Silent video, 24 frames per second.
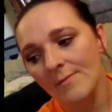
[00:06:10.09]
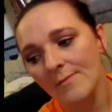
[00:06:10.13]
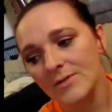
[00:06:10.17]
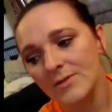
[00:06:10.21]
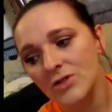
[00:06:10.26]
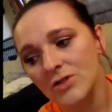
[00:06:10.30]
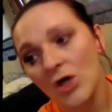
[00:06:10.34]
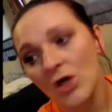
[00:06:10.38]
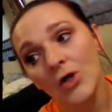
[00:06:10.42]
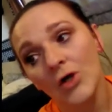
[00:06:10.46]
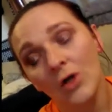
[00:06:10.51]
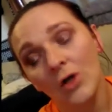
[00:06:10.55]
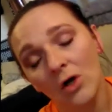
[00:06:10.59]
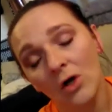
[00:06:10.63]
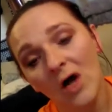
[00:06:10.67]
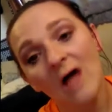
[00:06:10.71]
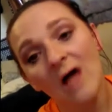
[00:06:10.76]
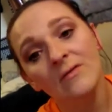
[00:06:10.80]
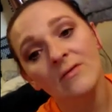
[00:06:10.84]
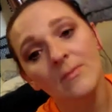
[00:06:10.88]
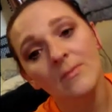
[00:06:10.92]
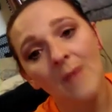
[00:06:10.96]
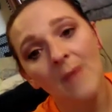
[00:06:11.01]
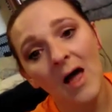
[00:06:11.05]
So you're going to
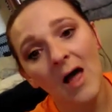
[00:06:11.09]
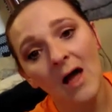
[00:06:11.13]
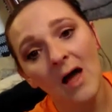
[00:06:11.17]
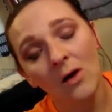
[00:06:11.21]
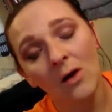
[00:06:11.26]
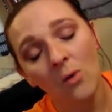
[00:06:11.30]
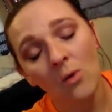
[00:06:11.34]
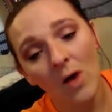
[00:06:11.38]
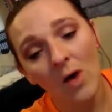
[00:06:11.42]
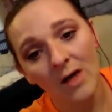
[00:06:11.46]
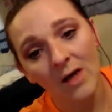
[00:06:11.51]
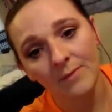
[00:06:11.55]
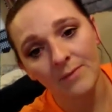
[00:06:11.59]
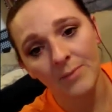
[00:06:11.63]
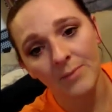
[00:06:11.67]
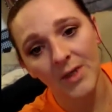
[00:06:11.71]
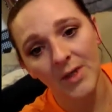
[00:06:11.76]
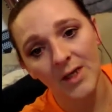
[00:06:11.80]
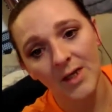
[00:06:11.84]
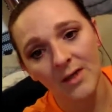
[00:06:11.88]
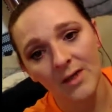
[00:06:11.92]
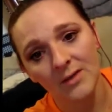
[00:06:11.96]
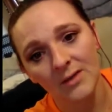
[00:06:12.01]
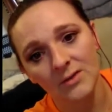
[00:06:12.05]
have to buy quite a
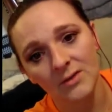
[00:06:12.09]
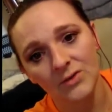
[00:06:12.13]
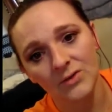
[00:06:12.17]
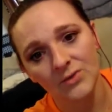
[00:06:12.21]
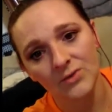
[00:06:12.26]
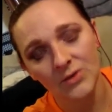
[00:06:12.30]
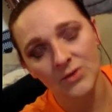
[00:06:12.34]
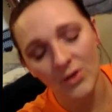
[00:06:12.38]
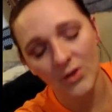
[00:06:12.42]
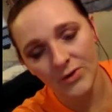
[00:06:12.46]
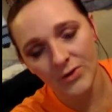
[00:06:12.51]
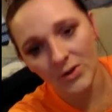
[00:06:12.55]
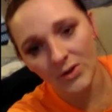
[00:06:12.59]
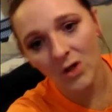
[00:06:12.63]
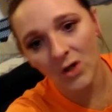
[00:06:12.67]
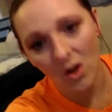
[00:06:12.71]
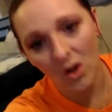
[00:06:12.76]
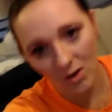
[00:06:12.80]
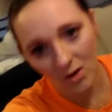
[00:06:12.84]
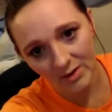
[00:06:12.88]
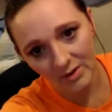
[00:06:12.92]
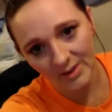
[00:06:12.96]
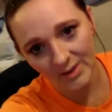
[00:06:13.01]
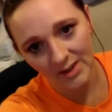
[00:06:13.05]
bit to start your
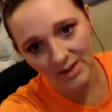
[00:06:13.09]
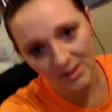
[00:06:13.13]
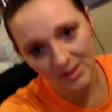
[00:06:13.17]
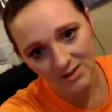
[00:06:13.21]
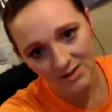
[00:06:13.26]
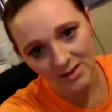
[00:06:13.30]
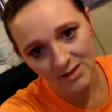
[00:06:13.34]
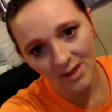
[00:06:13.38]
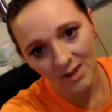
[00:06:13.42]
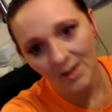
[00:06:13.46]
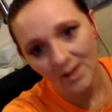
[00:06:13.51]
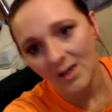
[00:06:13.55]
colonies.